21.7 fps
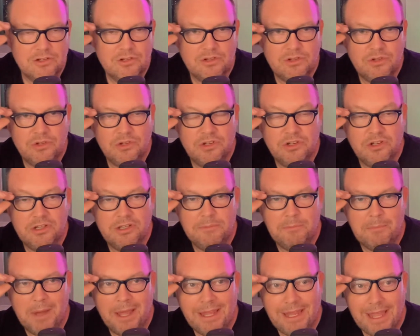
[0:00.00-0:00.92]

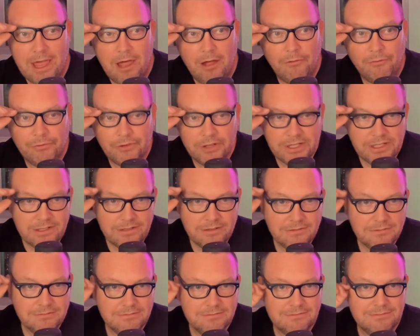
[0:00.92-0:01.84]
Could Mike Alfred,
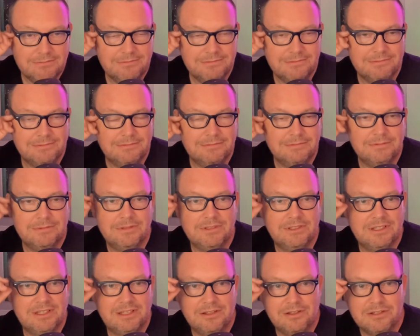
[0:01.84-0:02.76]

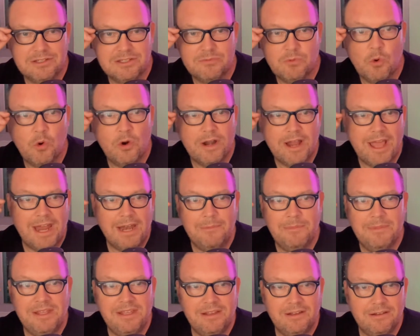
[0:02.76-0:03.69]
the sworn
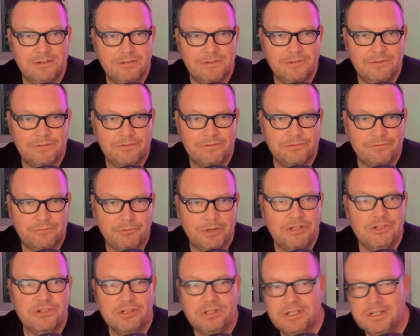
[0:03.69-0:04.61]
enemy of
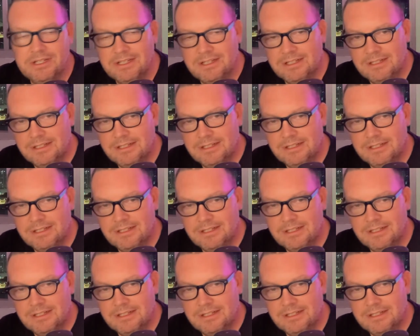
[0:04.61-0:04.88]
Richard,